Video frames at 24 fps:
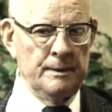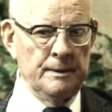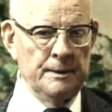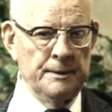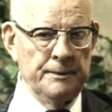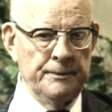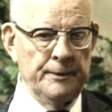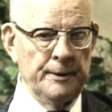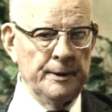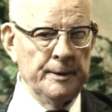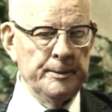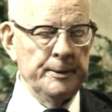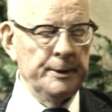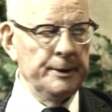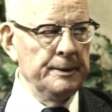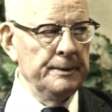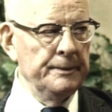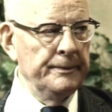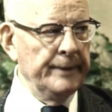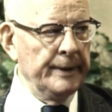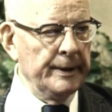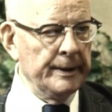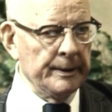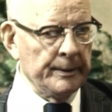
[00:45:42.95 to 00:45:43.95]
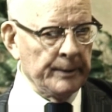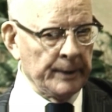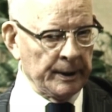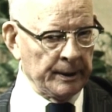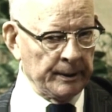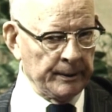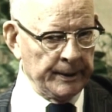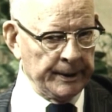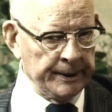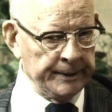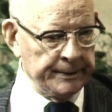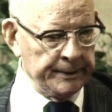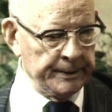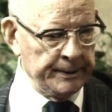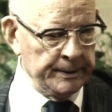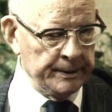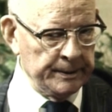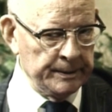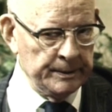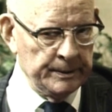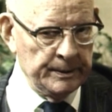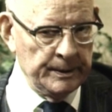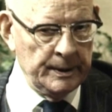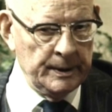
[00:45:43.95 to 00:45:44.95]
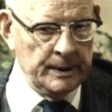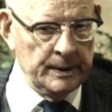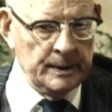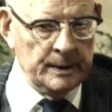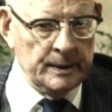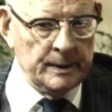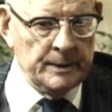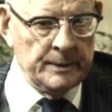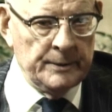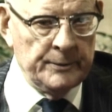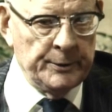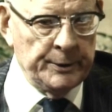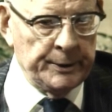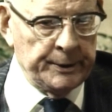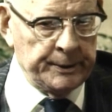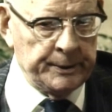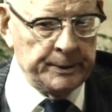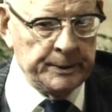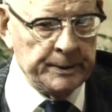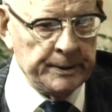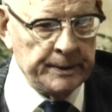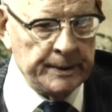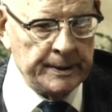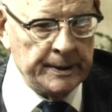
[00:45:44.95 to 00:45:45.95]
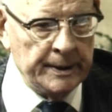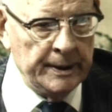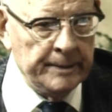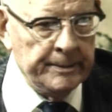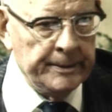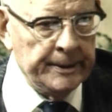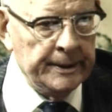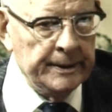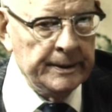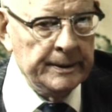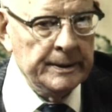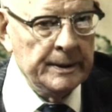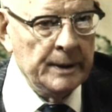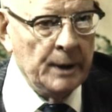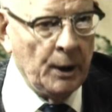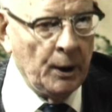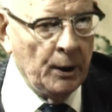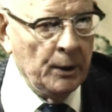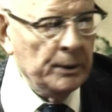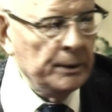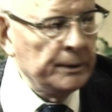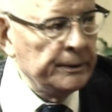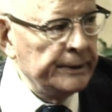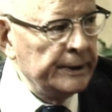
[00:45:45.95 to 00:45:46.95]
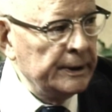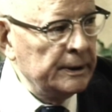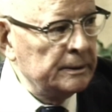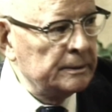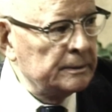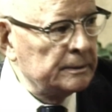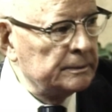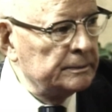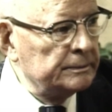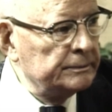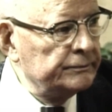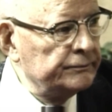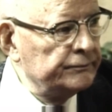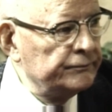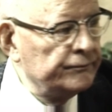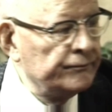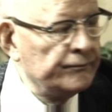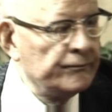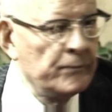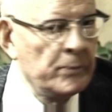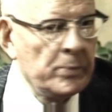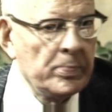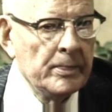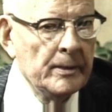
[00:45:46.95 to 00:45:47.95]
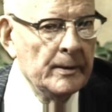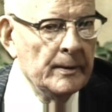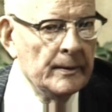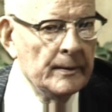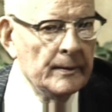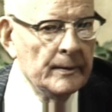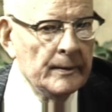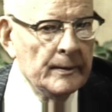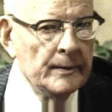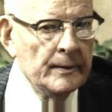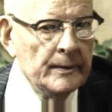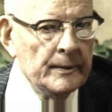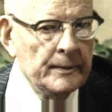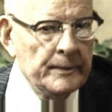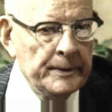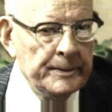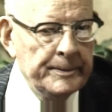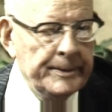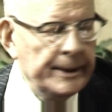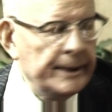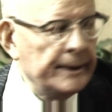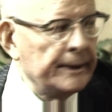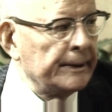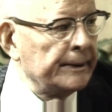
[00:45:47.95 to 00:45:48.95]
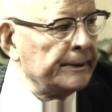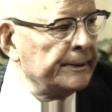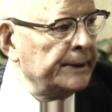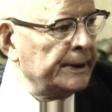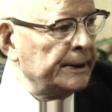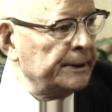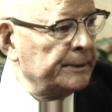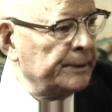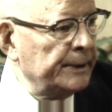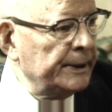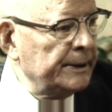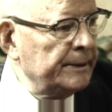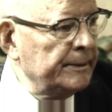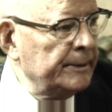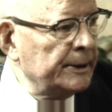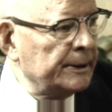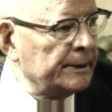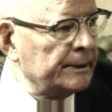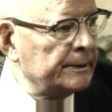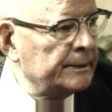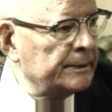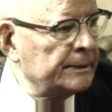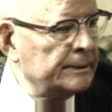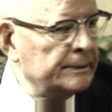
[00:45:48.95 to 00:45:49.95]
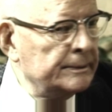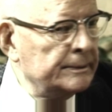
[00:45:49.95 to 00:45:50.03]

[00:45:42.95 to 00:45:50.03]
The foreman knew very well what to do for the good of the company. Halt, no. Repair it. Take 20 minutes.